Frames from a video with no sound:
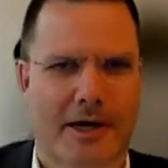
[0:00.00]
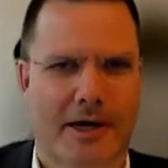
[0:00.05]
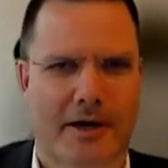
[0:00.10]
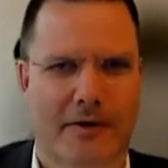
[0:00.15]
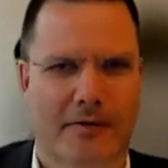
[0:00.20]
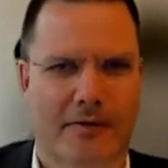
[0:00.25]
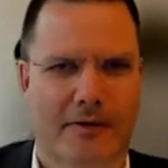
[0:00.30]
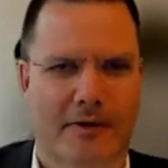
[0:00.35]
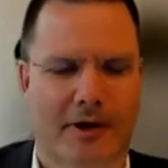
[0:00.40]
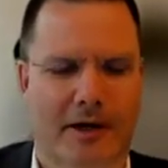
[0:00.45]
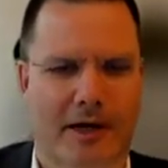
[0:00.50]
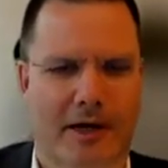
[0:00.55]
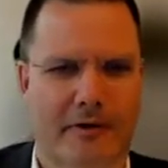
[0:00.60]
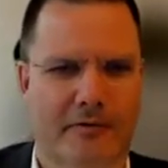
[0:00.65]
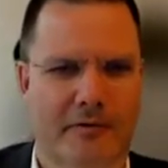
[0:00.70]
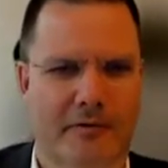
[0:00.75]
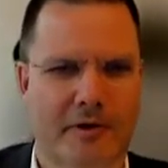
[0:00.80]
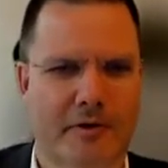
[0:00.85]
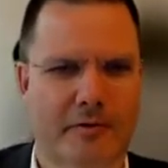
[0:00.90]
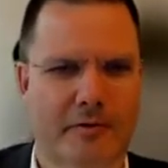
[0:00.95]
And
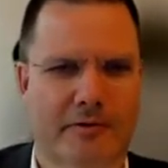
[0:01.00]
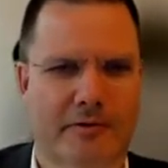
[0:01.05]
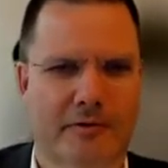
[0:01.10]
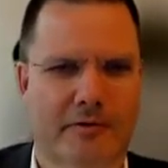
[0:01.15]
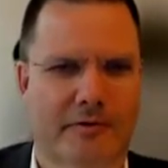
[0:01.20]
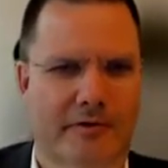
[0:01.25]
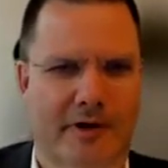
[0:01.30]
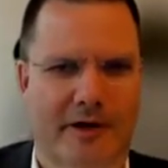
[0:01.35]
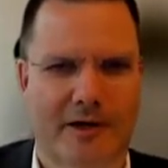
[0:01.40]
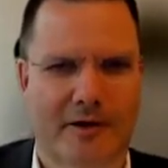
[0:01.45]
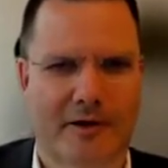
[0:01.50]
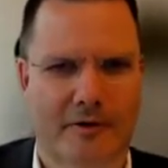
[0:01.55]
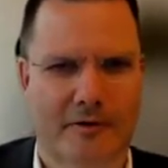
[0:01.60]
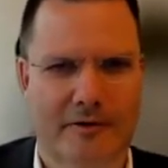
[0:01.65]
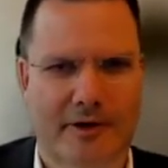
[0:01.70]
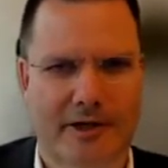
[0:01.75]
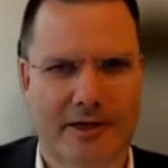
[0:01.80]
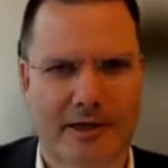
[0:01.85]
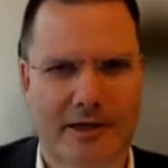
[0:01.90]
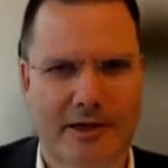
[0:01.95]
as we used to say
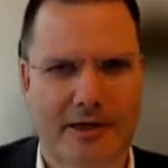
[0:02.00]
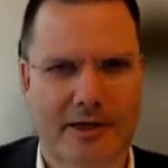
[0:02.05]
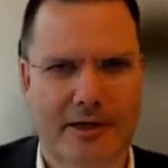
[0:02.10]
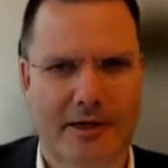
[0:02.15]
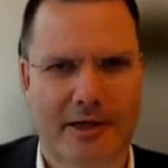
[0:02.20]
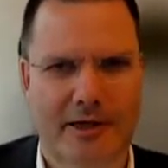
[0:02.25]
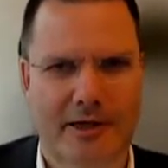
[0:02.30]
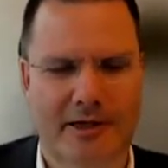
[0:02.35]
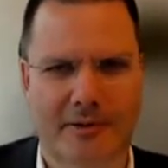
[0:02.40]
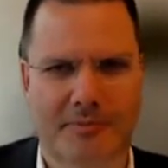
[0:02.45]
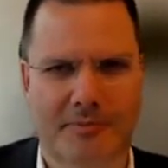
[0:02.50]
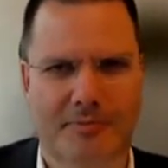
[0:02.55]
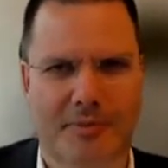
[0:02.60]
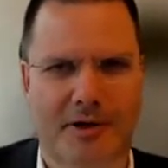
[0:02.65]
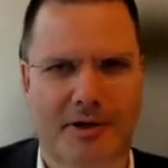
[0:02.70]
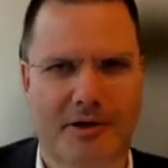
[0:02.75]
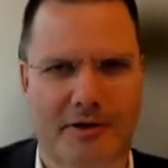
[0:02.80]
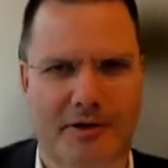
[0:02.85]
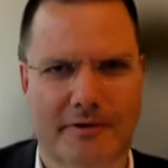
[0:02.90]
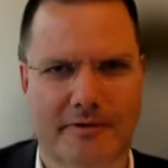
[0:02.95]
already in the
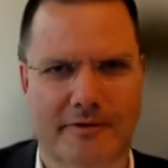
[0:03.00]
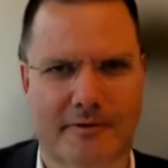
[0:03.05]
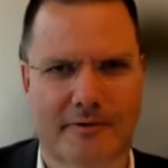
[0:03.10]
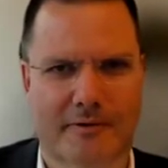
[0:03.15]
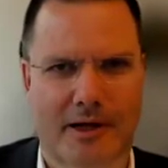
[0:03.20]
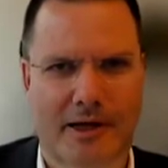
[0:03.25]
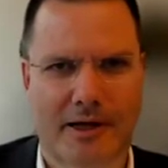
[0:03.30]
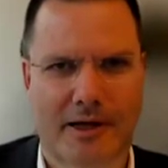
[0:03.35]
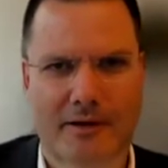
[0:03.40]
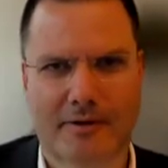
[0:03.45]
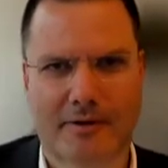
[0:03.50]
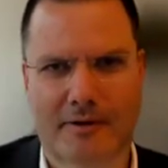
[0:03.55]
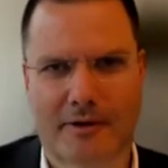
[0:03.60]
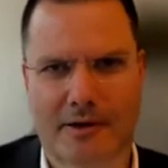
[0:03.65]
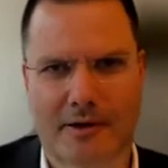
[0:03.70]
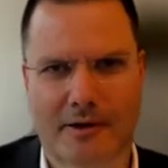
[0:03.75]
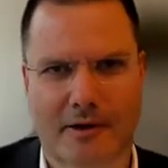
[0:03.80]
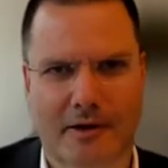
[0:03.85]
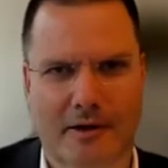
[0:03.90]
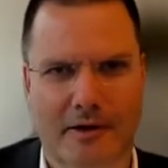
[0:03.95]
past, right,
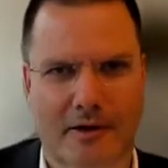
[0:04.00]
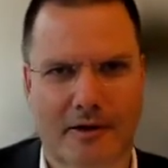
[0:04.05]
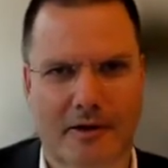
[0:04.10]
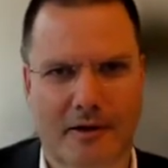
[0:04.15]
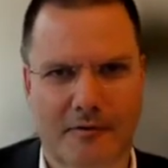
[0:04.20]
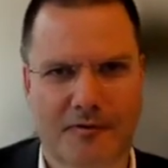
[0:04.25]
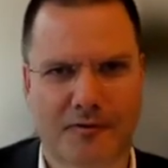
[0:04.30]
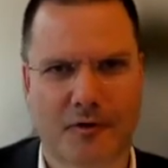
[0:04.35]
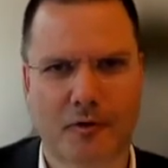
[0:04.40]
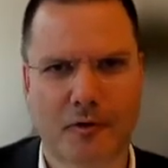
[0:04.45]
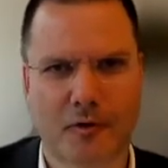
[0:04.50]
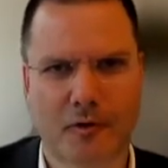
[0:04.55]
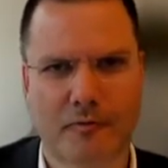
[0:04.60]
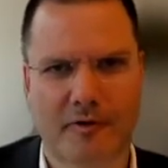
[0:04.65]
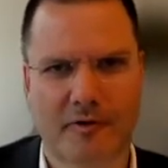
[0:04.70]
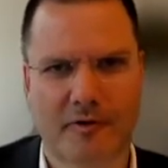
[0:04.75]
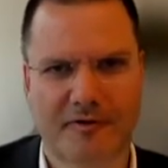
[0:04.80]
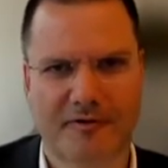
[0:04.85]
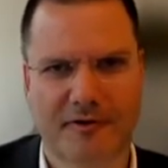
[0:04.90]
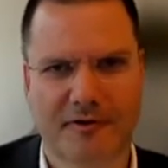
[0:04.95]
a
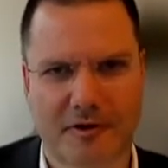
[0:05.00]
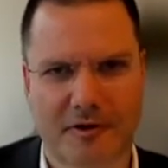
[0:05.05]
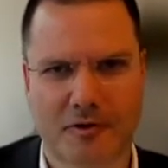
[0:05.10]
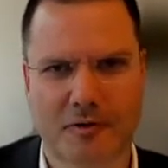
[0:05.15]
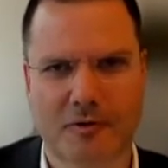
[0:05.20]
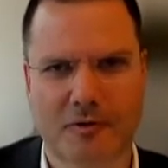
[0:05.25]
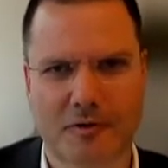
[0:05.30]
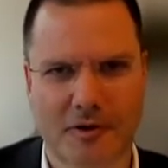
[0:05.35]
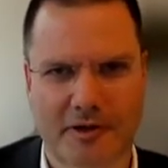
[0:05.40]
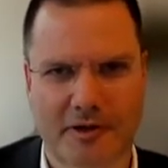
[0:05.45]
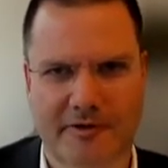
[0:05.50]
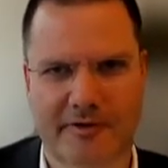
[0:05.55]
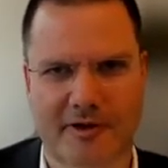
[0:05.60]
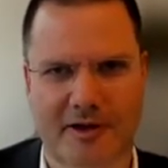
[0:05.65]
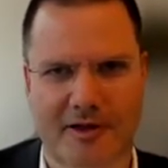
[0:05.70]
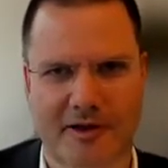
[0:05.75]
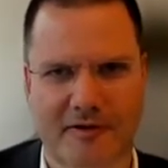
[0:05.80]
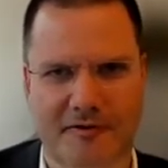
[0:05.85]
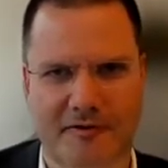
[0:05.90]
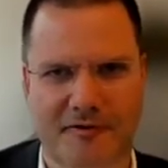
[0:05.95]
fool with a tool is
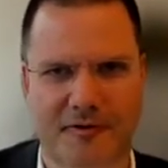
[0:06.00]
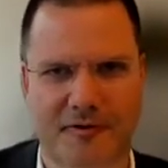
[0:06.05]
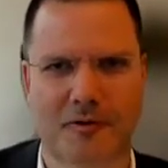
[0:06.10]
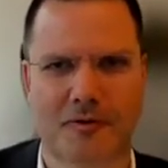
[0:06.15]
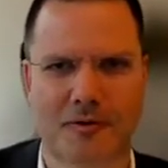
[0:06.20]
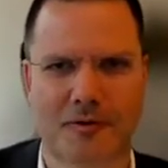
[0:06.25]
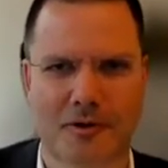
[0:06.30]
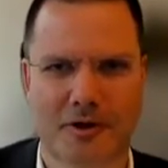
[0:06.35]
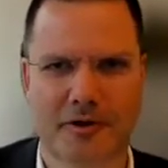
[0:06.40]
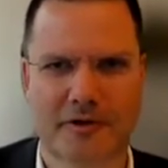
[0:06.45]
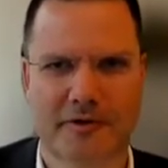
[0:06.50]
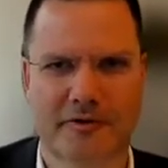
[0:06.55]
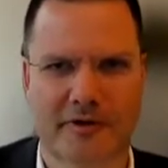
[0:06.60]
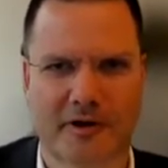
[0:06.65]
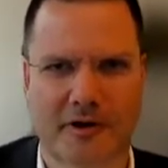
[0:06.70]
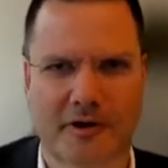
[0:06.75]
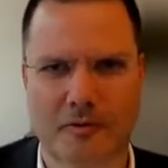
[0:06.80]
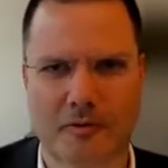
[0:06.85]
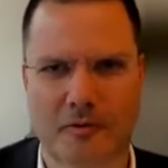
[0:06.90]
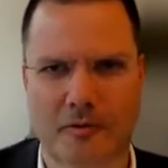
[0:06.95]
still a fool.
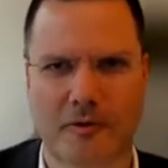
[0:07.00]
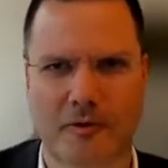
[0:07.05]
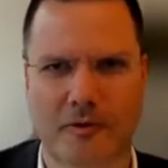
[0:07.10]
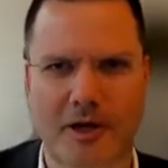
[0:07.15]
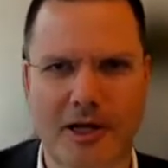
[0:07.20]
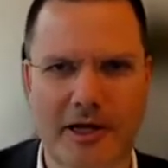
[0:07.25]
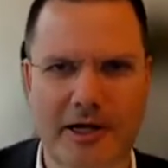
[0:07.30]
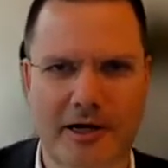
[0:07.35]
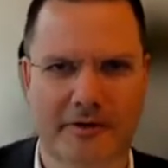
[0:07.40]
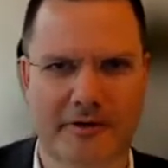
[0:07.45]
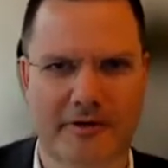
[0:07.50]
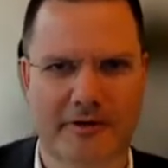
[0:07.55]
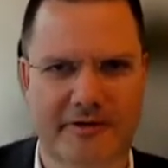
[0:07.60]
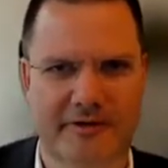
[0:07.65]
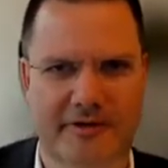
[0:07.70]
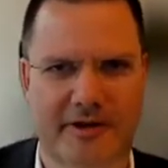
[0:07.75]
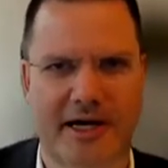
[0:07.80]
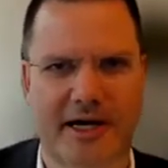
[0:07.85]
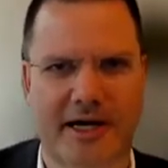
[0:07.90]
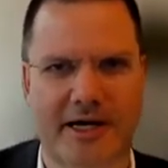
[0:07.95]
So really
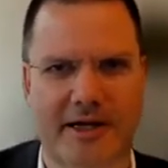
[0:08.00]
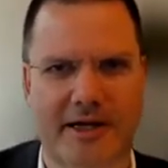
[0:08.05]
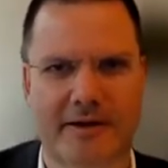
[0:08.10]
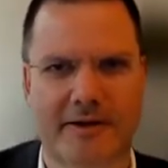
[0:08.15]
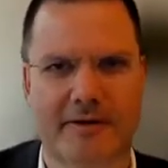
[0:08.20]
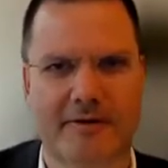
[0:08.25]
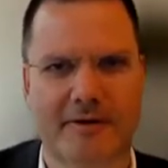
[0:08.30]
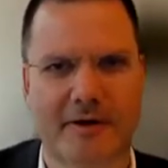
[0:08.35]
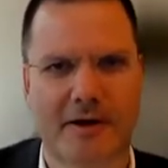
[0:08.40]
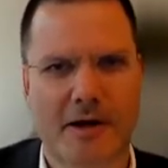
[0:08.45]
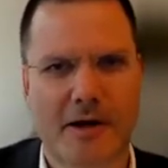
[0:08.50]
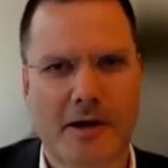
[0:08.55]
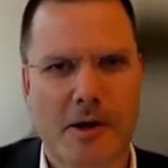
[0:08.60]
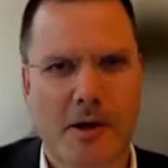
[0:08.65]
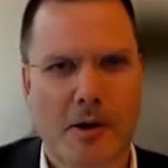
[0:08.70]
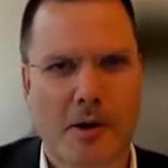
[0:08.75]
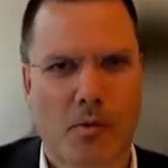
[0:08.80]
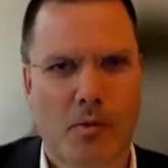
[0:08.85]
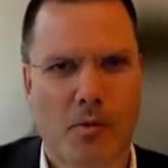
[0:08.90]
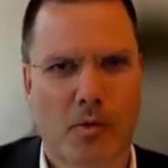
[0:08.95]
understand
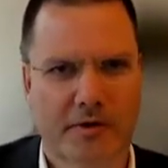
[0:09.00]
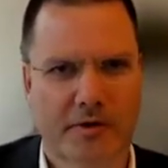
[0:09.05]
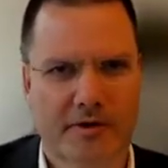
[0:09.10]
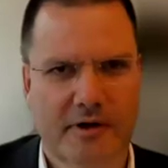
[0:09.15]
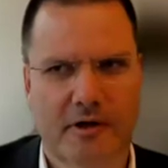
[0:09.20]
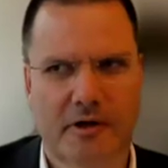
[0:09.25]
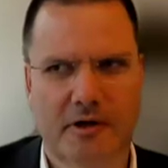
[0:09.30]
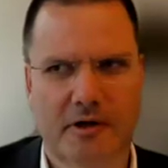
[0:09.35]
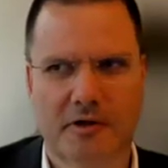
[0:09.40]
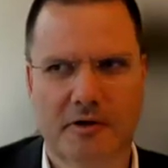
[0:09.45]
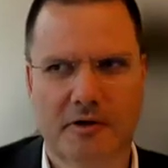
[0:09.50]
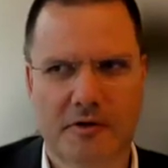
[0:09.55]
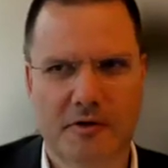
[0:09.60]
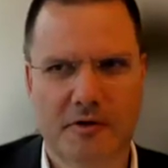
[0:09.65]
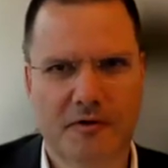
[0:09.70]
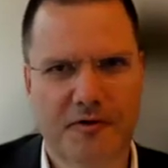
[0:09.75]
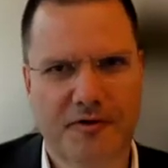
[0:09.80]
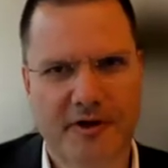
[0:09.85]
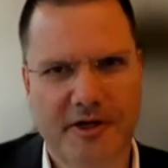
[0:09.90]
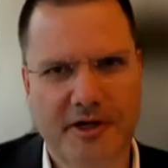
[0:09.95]
what are the
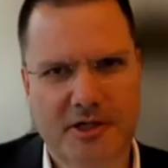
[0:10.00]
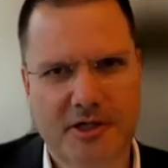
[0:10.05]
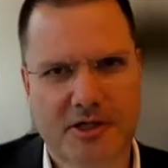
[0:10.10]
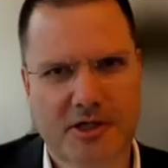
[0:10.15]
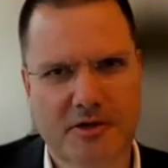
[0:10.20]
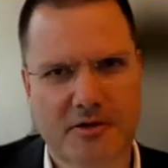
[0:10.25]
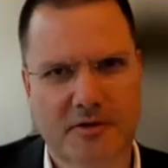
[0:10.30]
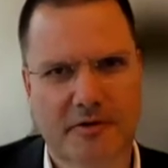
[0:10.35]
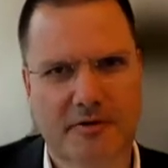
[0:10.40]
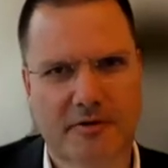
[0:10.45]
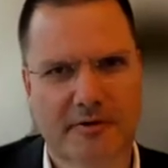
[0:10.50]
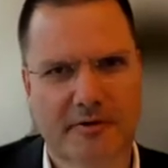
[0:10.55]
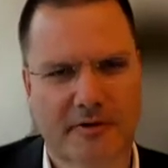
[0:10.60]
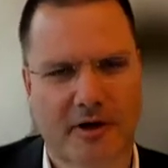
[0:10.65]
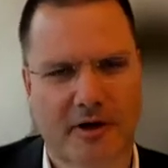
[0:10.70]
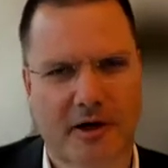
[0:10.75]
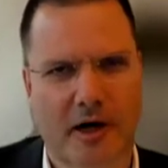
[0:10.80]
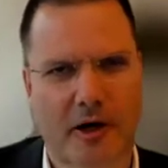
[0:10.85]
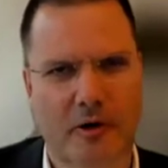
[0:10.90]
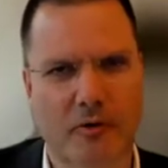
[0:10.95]
new
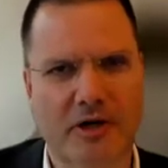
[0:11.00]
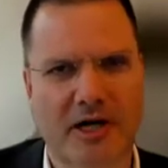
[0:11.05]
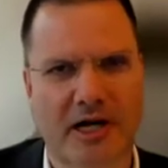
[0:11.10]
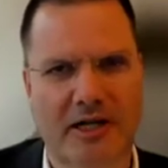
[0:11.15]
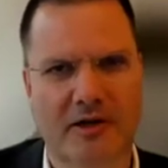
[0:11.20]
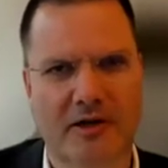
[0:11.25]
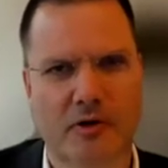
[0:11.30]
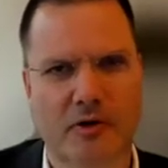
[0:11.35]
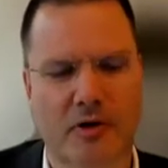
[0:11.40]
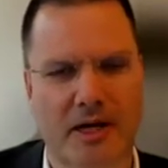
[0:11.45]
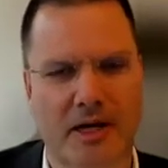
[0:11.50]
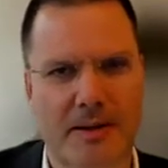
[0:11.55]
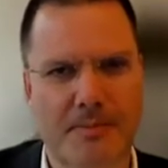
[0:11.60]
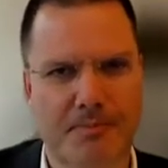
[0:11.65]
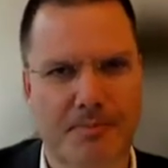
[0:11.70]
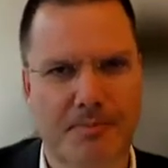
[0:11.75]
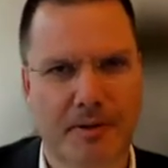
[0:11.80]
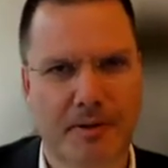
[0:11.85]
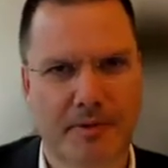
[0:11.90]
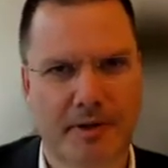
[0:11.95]
features, how can you
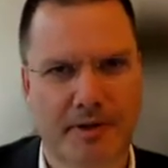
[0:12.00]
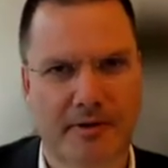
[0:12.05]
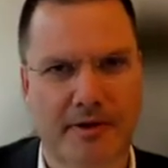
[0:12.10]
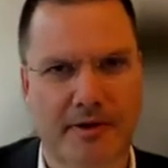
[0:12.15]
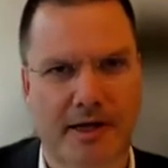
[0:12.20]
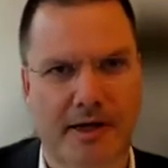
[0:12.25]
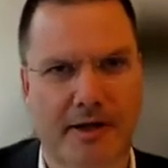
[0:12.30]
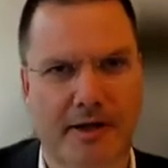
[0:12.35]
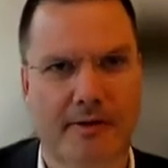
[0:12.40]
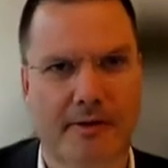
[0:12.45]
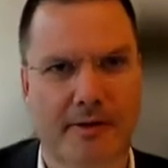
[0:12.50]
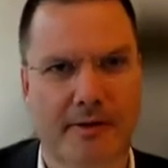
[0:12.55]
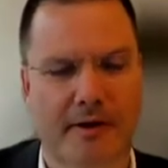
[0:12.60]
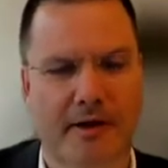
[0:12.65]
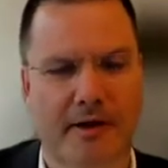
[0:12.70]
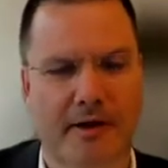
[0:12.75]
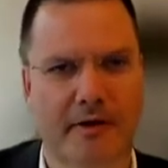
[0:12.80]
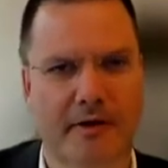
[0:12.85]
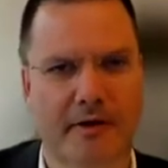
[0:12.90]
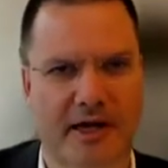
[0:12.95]
implement that
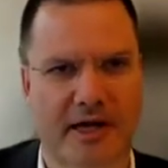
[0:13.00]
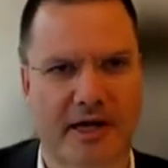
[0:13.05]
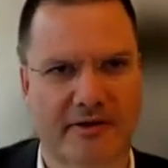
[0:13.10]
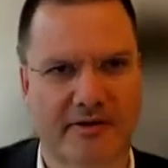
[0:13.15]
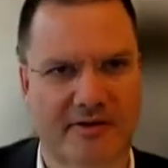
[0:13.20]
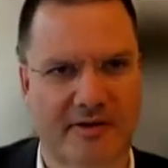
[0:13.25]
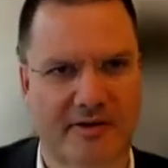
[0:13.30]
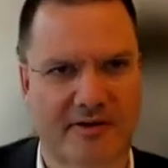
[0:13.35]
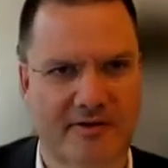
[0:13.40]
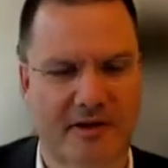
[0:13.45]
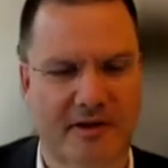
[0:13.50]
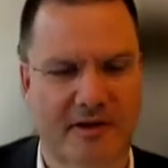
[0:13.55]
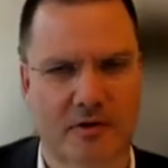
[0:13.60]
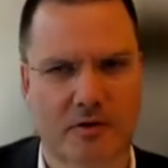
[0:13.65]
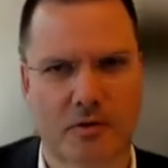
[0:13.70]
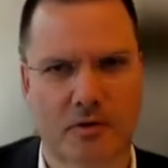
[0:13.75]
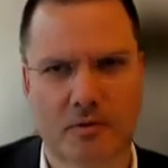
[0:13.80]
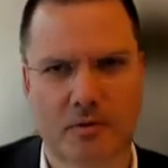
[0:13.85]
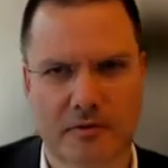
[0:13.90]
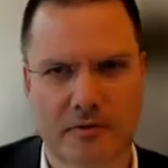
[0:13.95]
in the existing